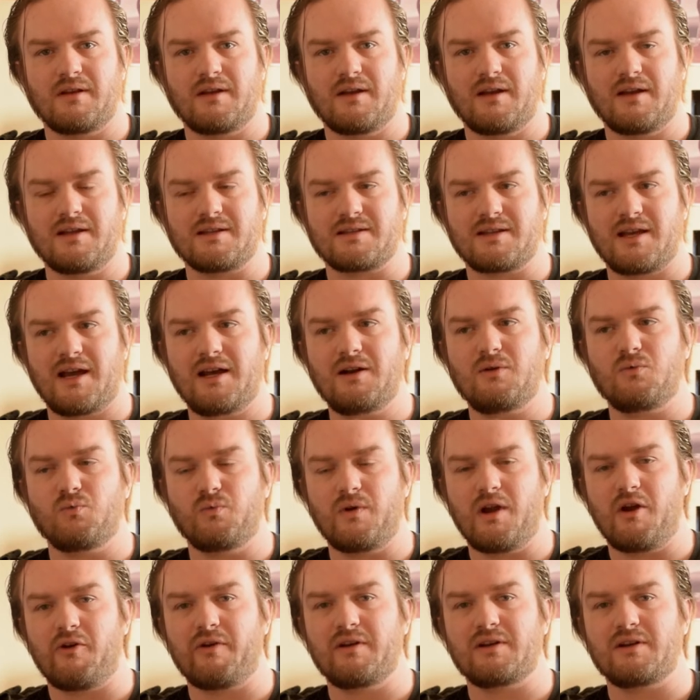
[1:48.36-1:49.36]
he's kind of
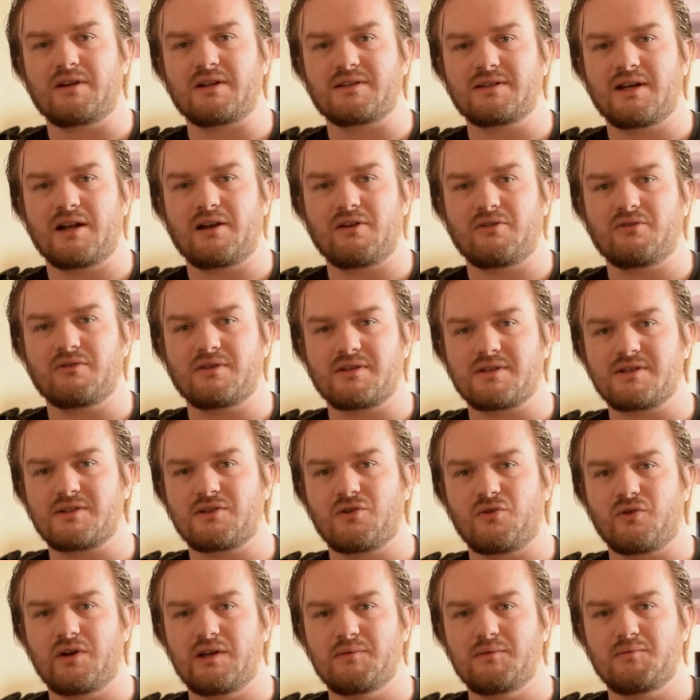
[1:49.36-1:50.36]
weary to tell her this
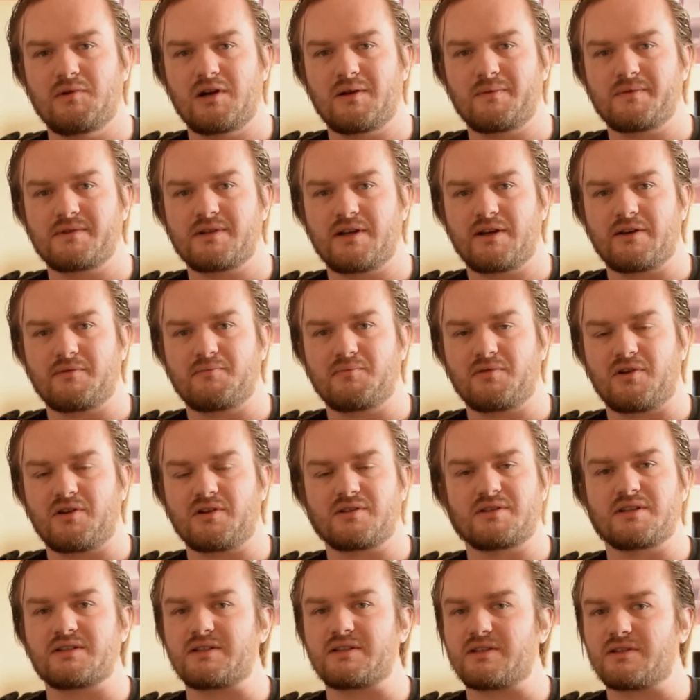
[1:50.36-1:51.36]
story about himself
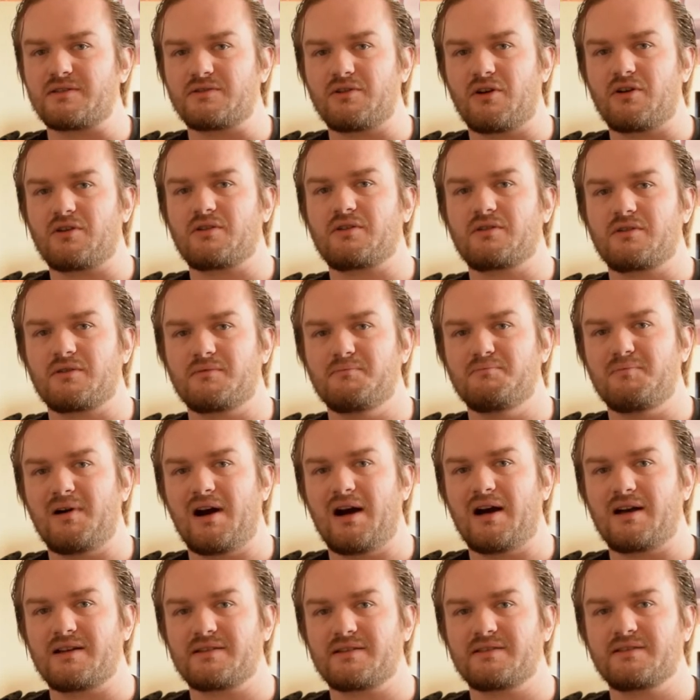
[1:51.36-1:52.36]
because it's a dark
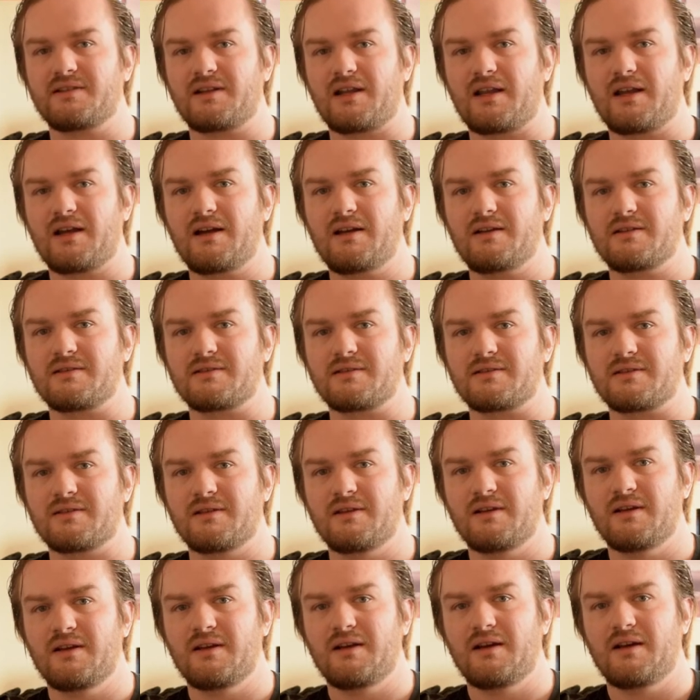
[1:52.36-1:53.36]
past that he has.
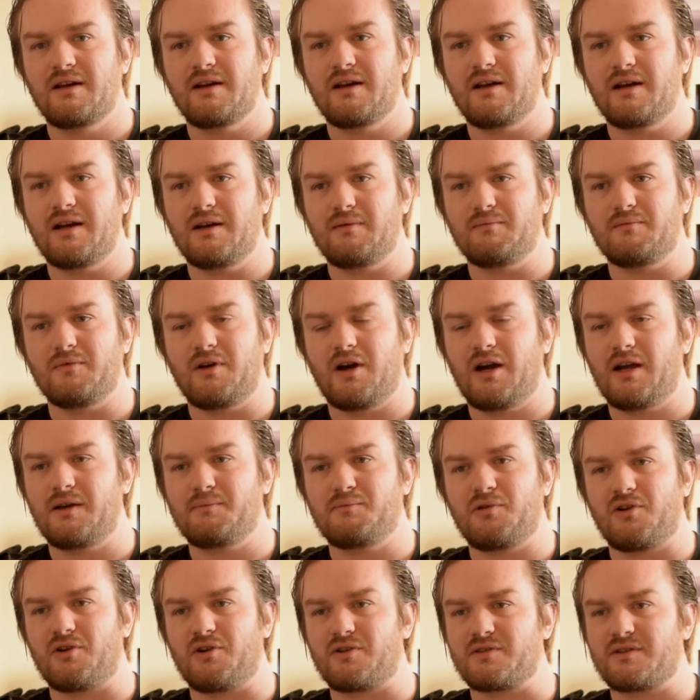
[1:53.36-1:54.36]
I
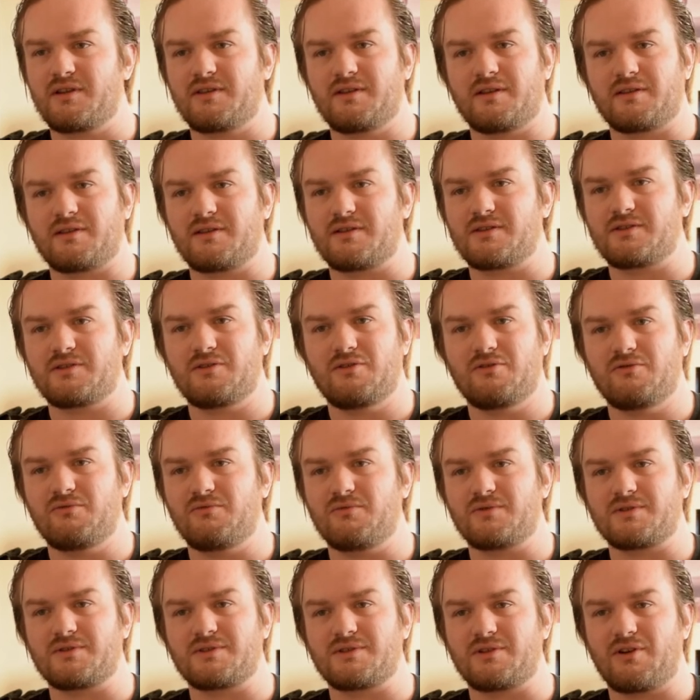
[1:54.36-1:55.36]
personally think the show
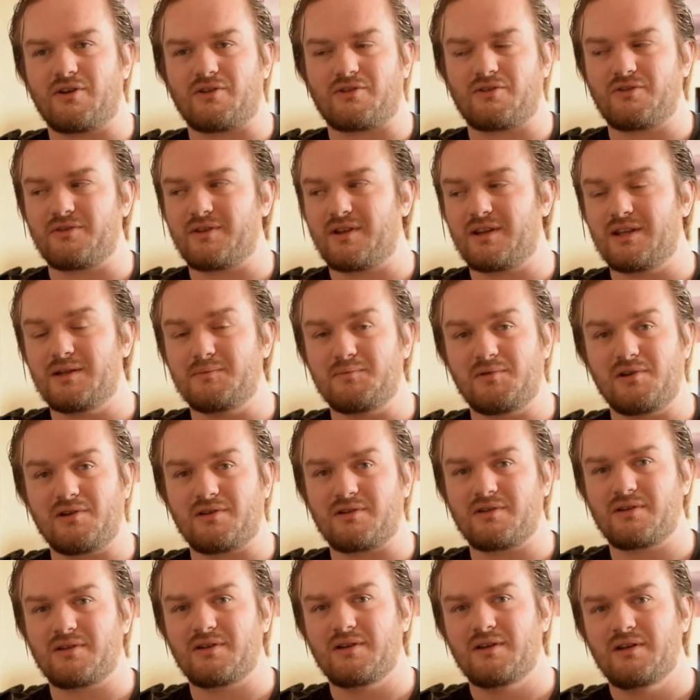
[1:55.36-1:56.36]
was darker than the
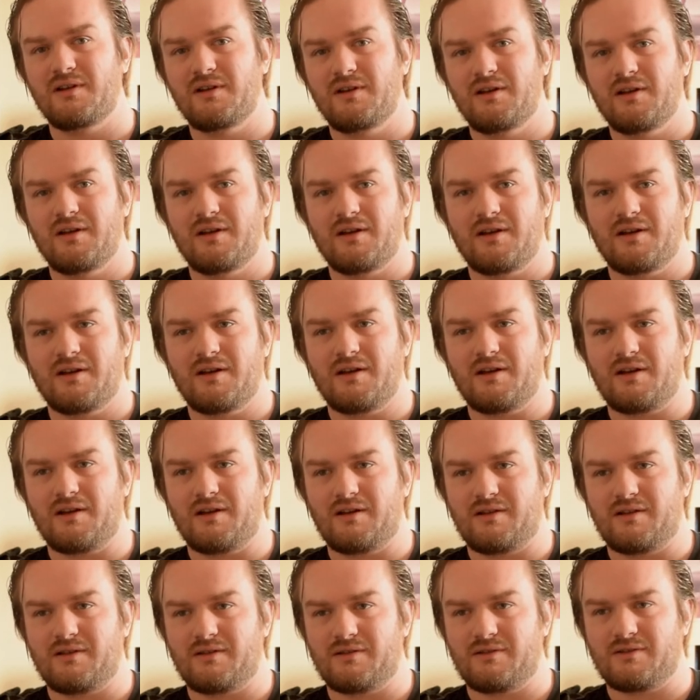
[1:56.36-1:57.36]
book.
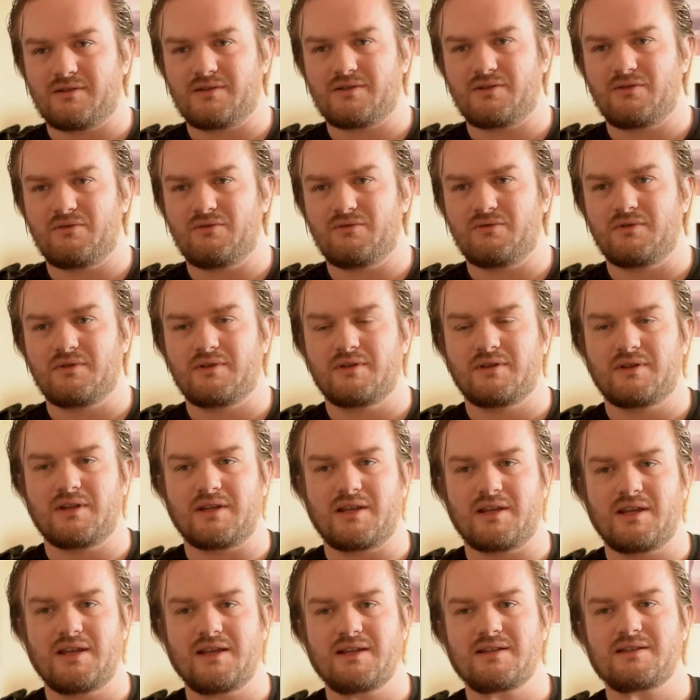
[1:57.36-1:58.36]
So
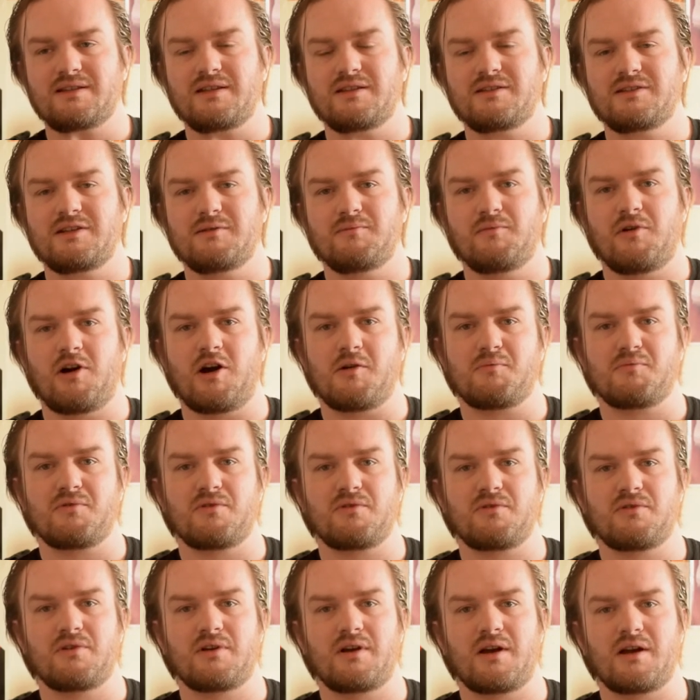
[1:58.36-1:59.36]
the case that Jim
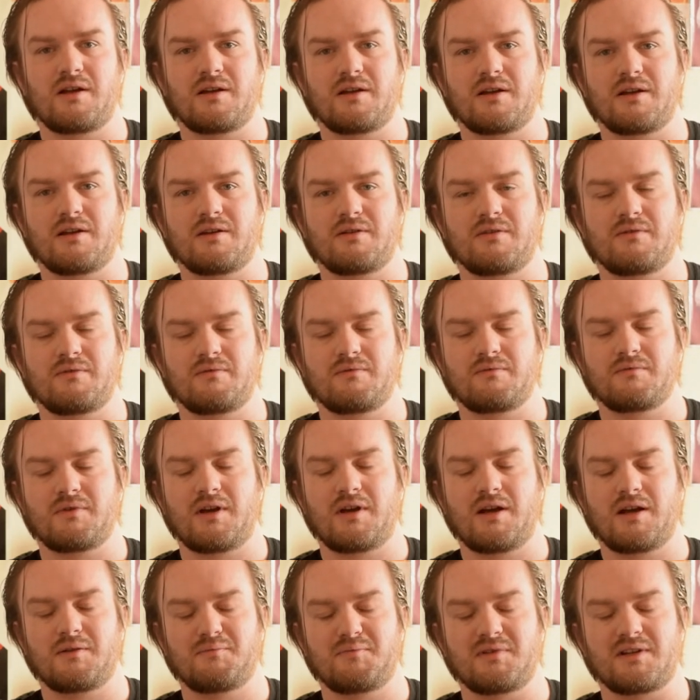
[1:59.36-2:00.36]
Hopper
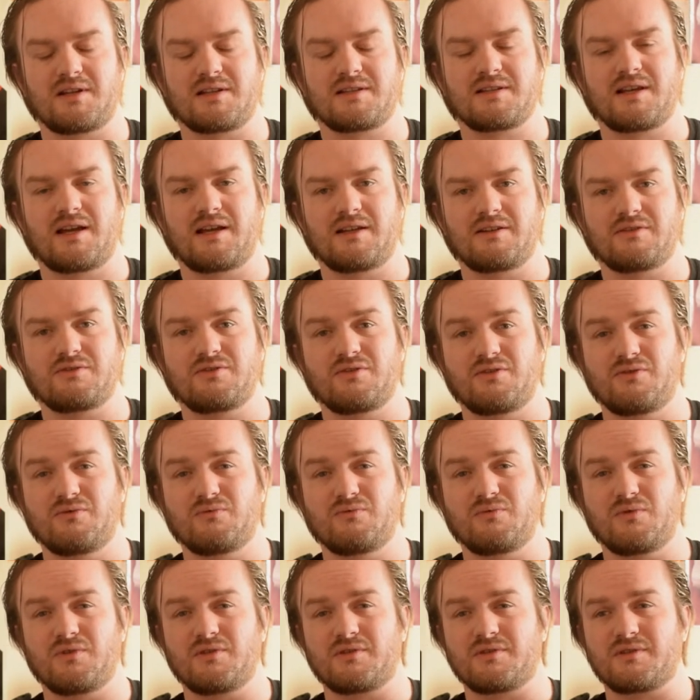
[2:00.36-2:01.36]
had been assigned
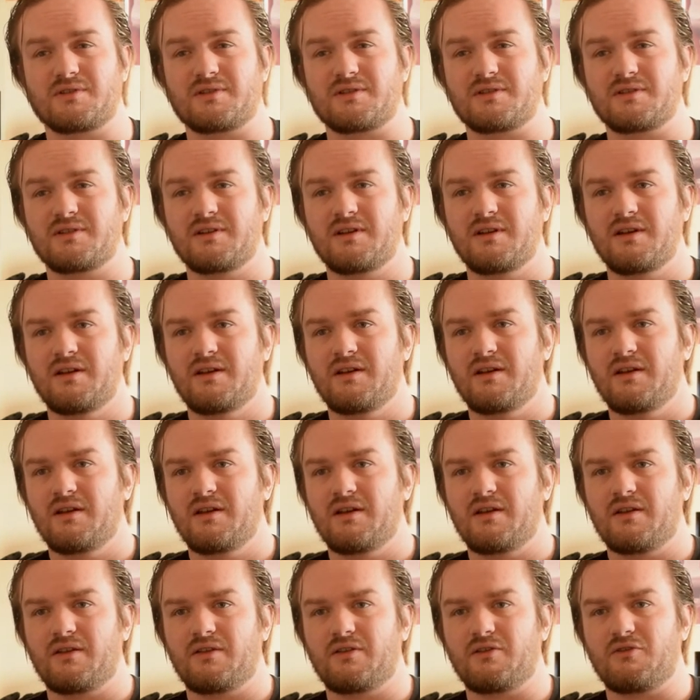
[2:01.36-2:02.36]
to was
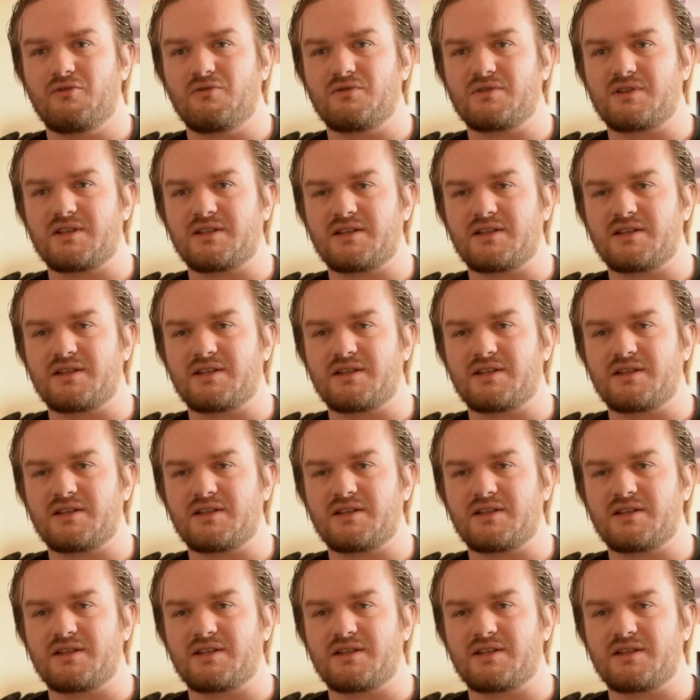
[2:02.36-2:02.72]
there was a